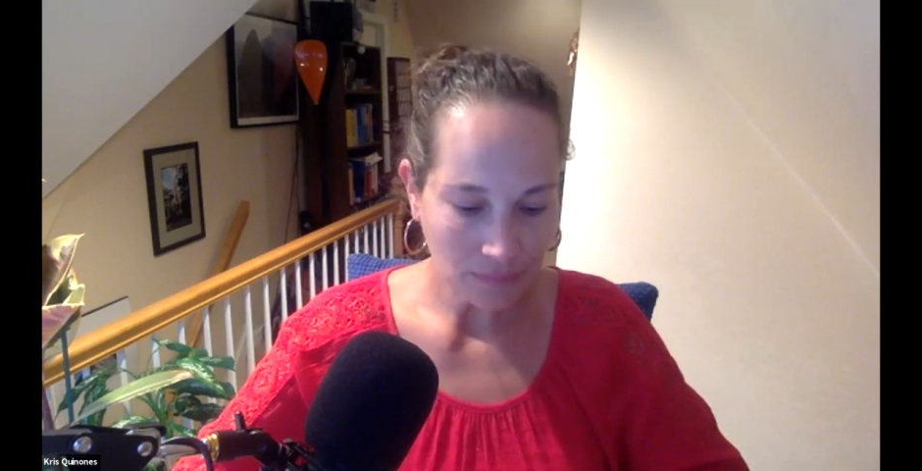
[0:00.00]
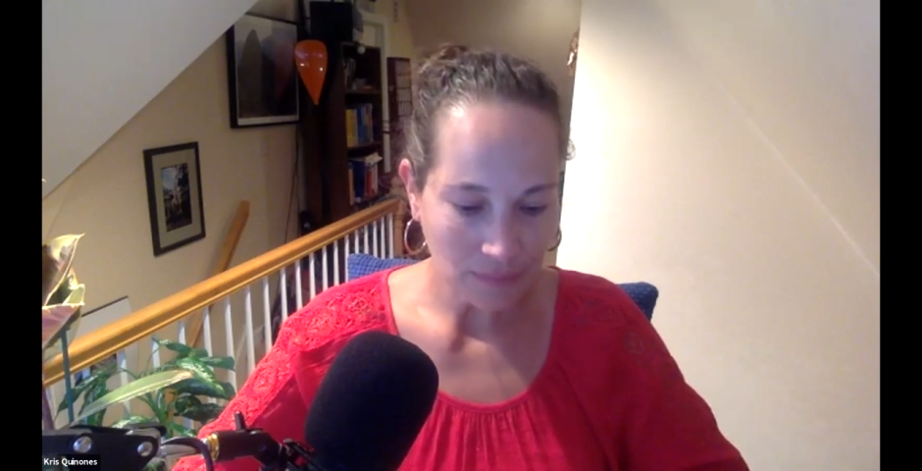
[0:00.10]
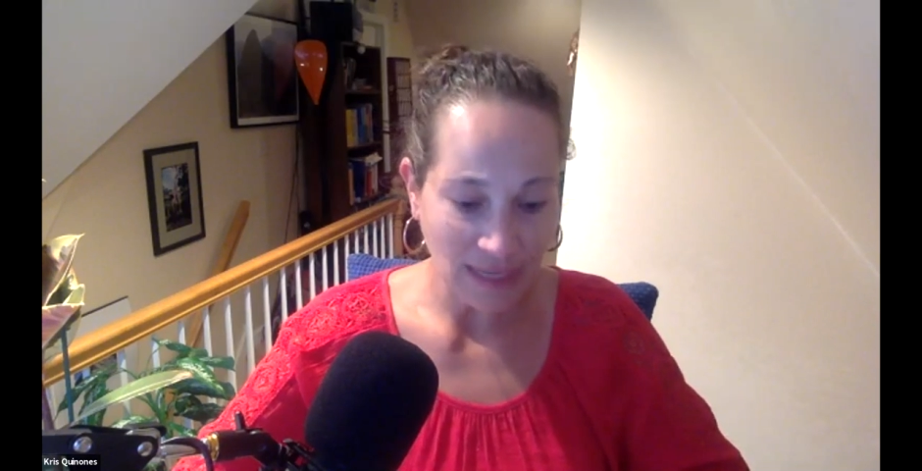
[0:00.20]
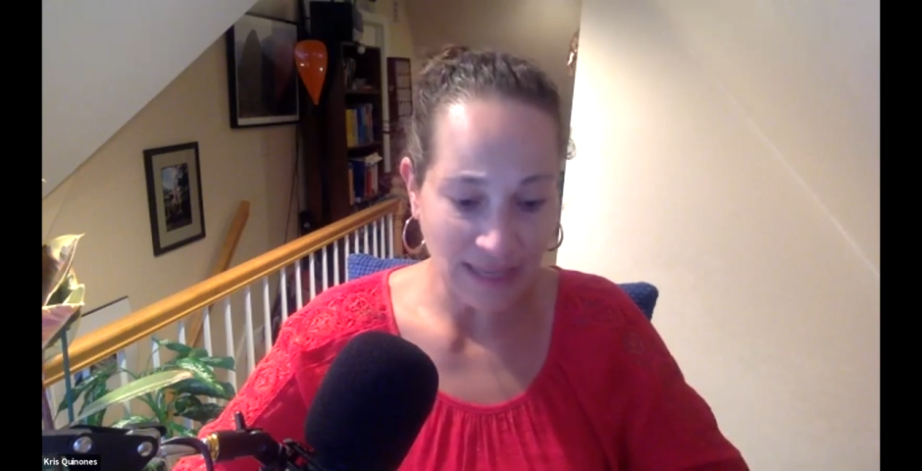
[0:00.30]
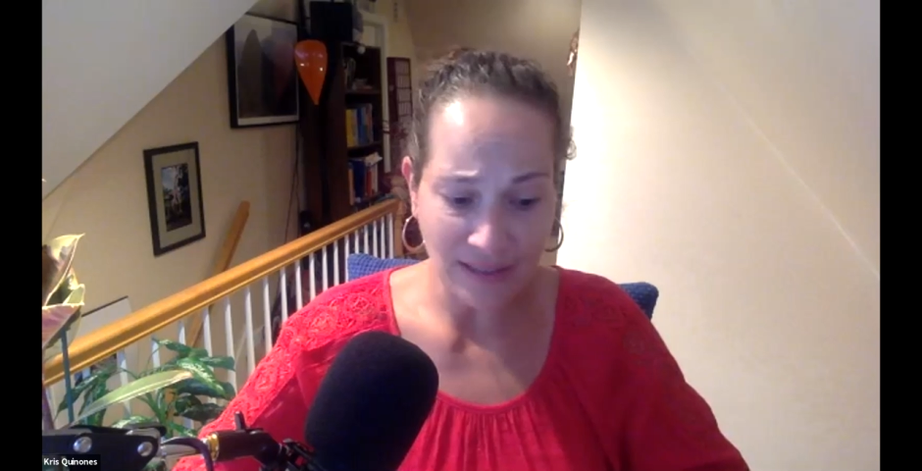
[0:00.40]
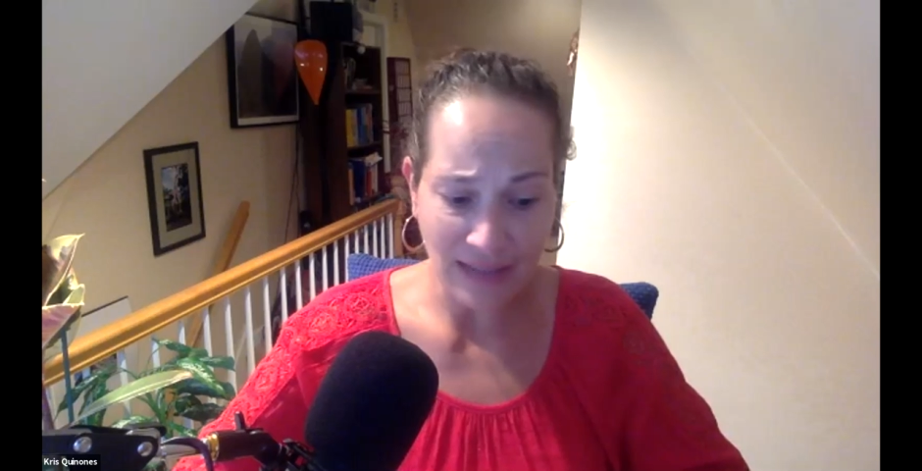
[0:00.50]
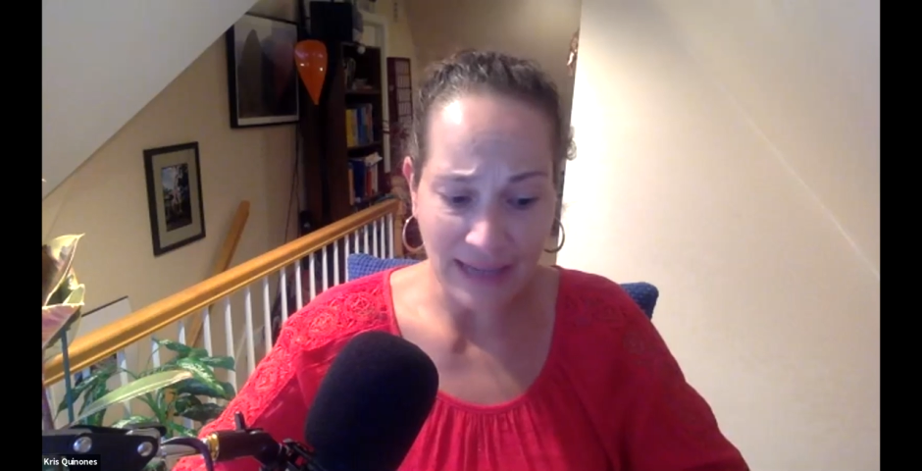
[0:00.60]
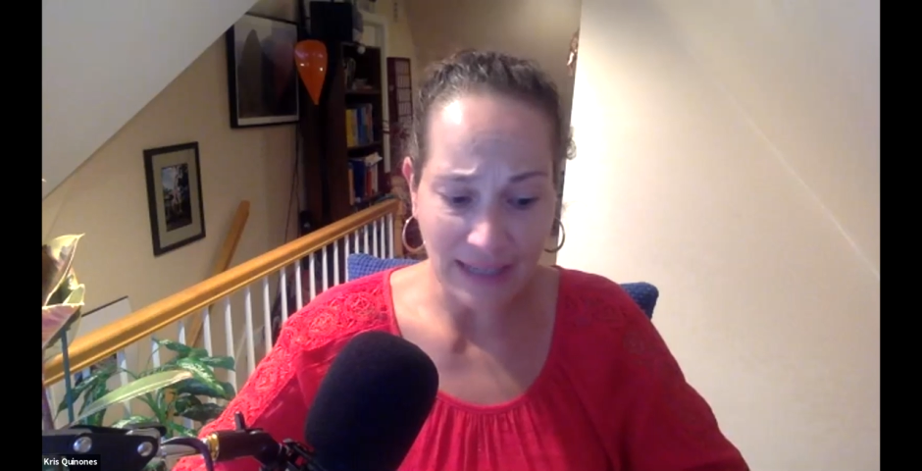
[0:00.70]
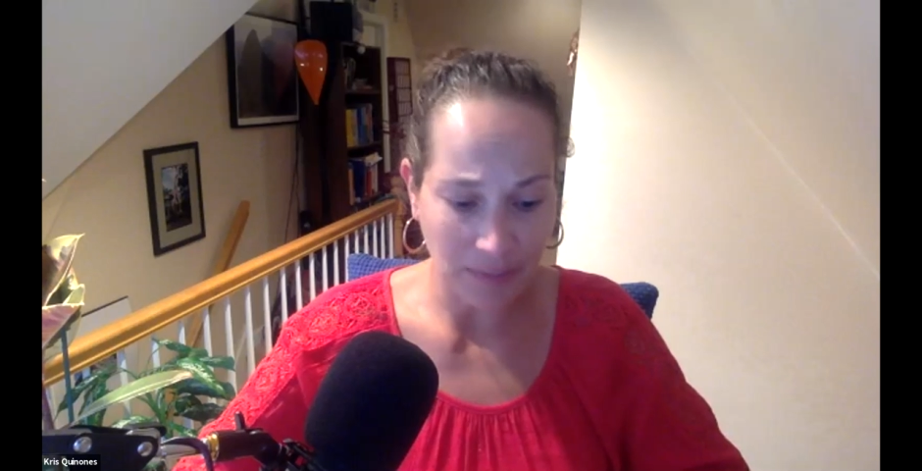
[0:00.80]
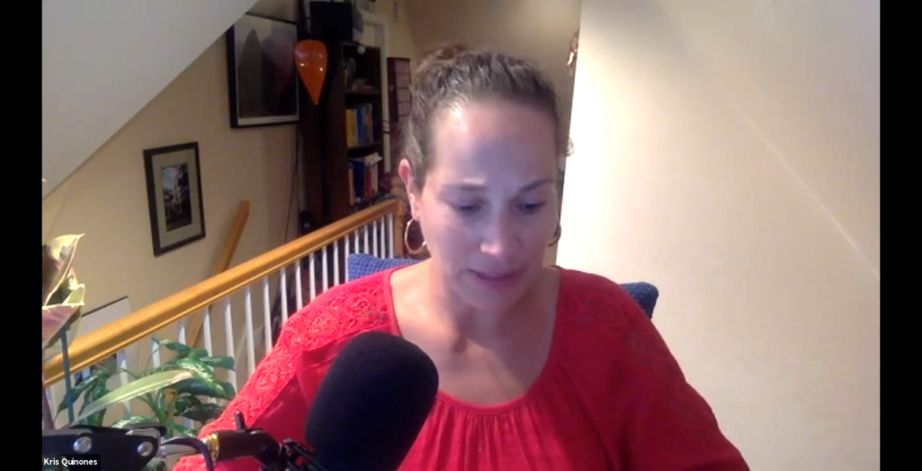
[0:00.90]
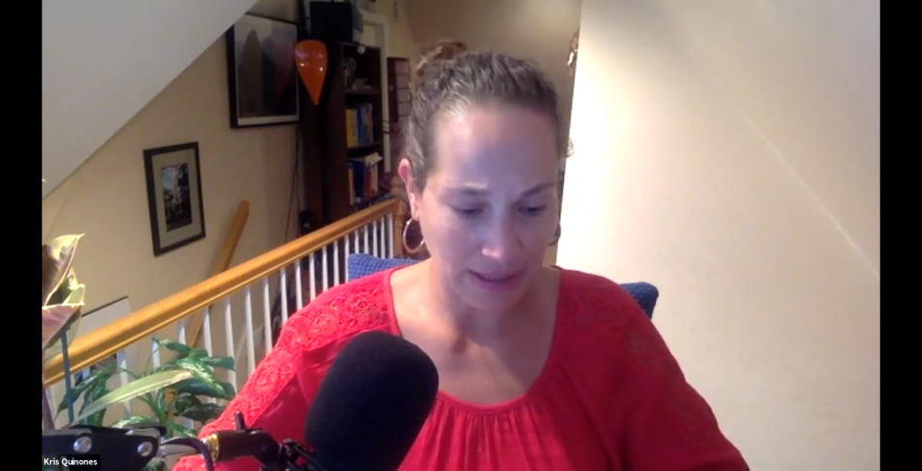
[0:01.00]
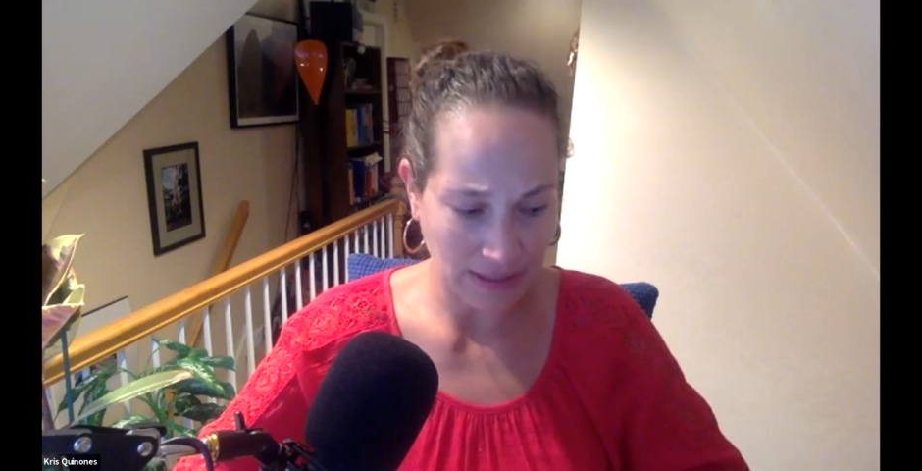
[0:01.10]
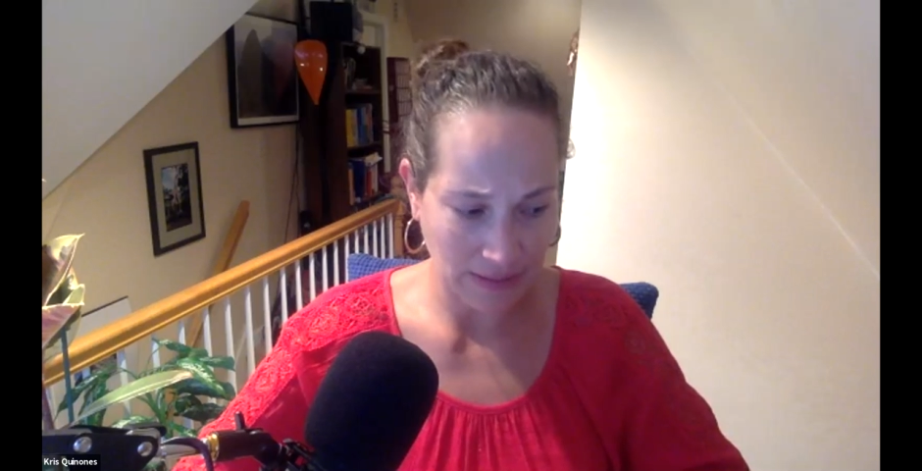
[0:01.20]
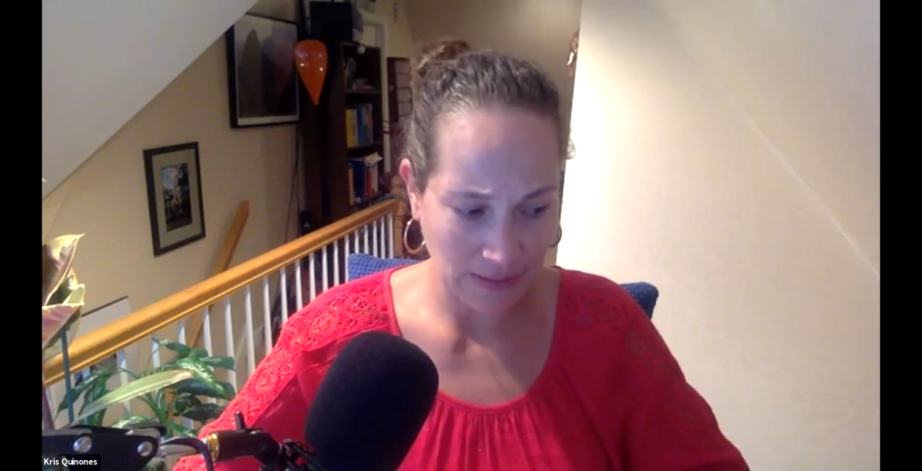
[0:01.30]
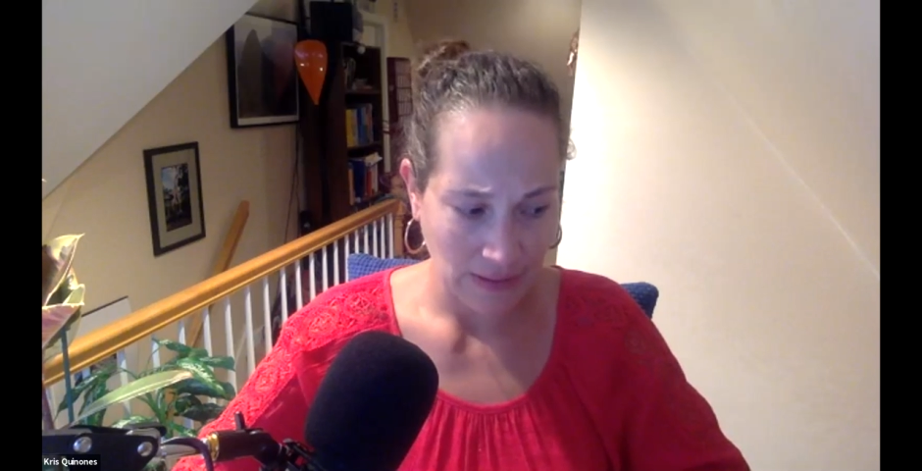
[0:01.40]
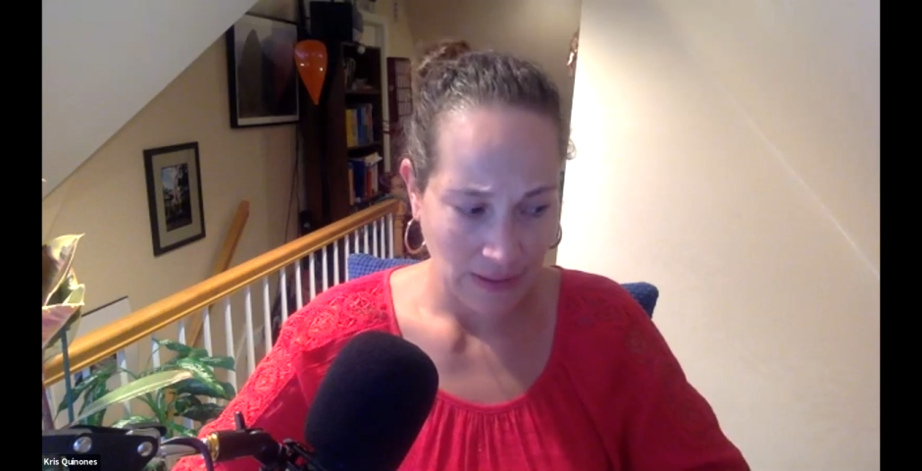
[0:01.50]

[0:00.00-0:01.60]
the like, because